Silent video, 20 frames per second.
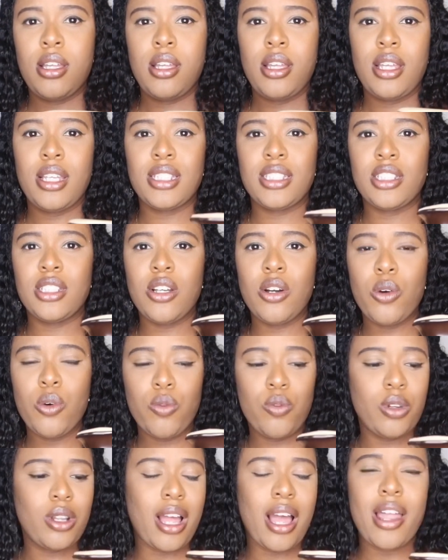It's
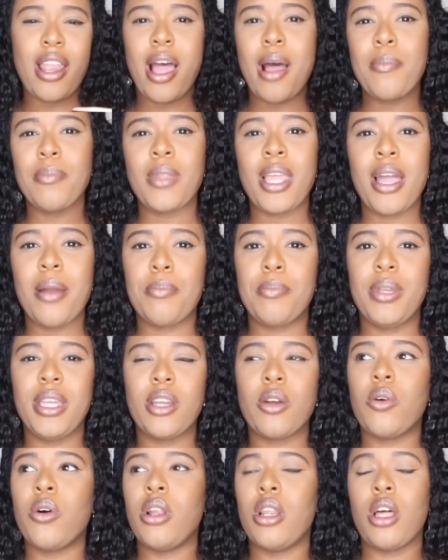no. I'm not big
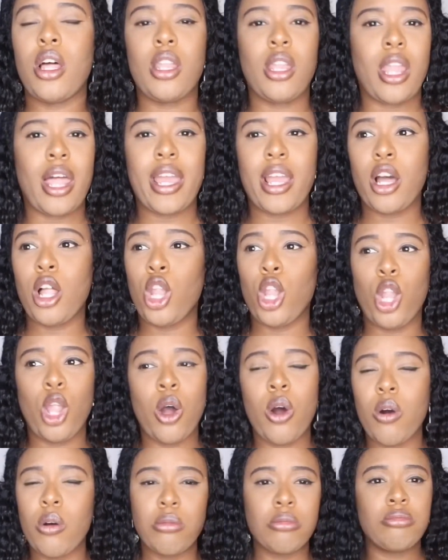on a
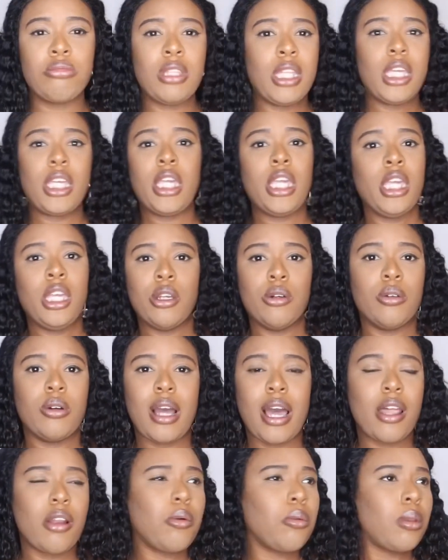long thick heel.
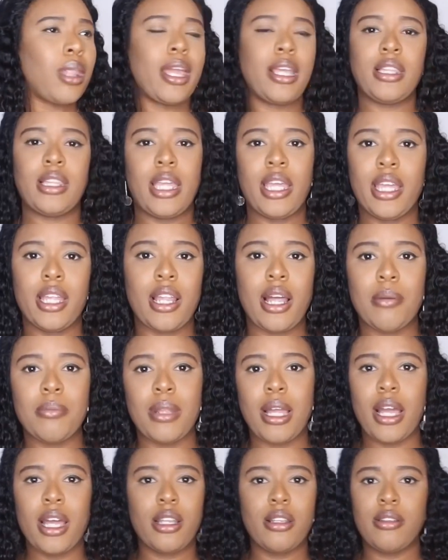I don't like that. I'm
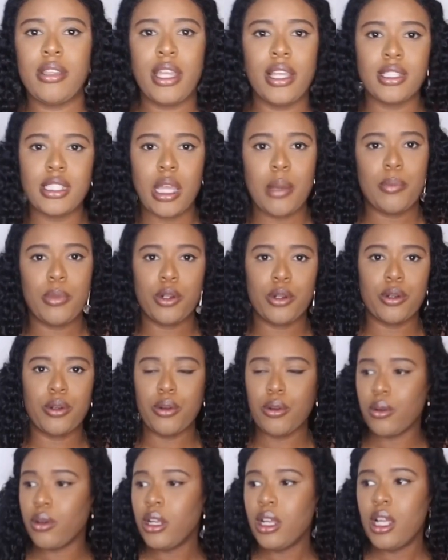not that type of
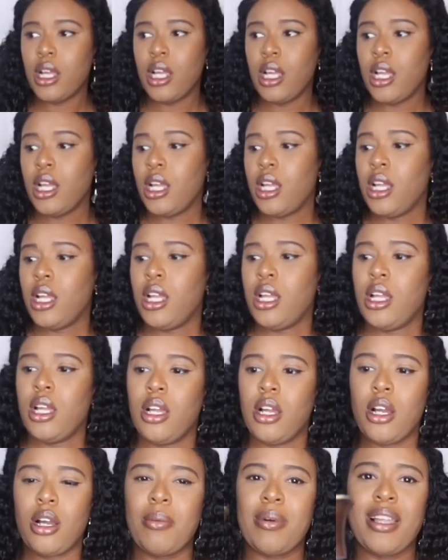girl.
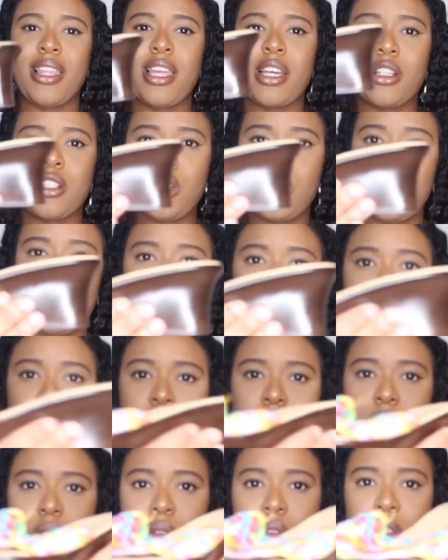I like a short
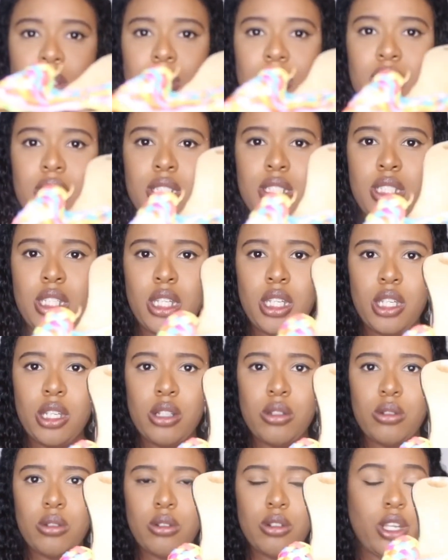heel. This
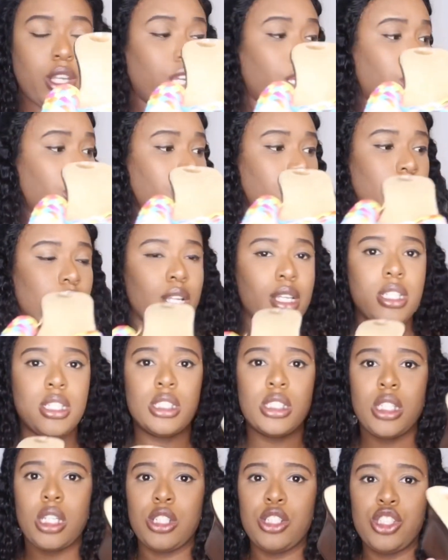heel here
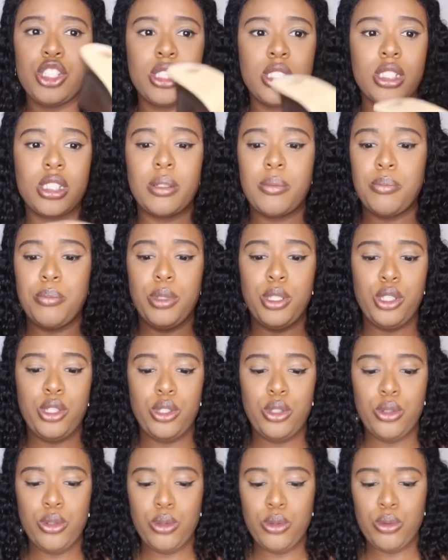is just
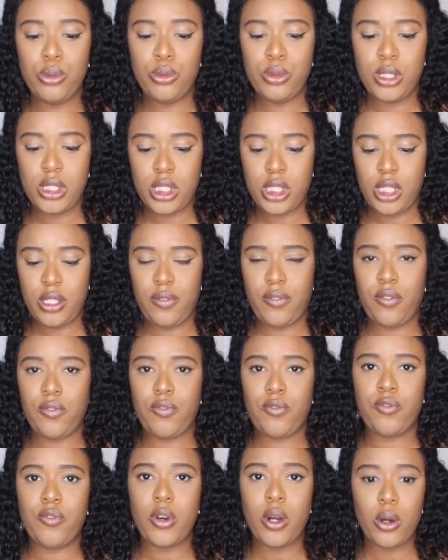
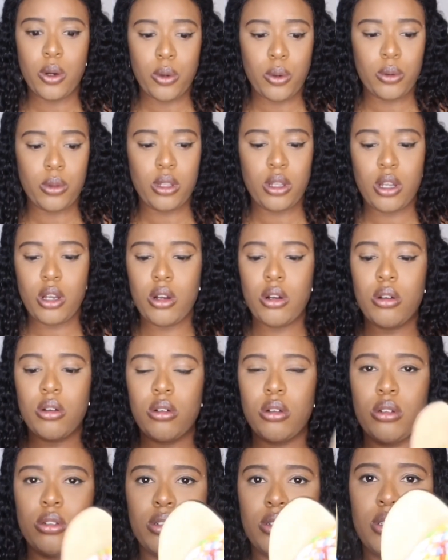beautiful.
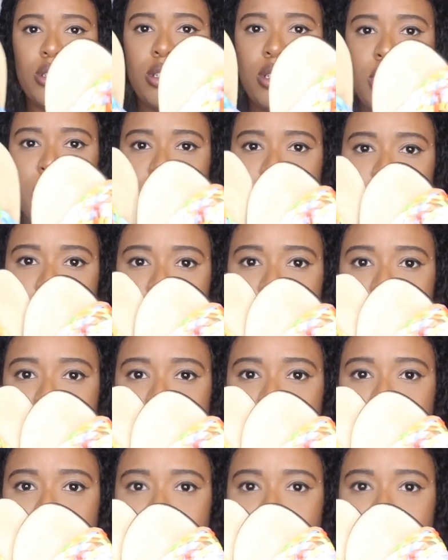Oh, look at it,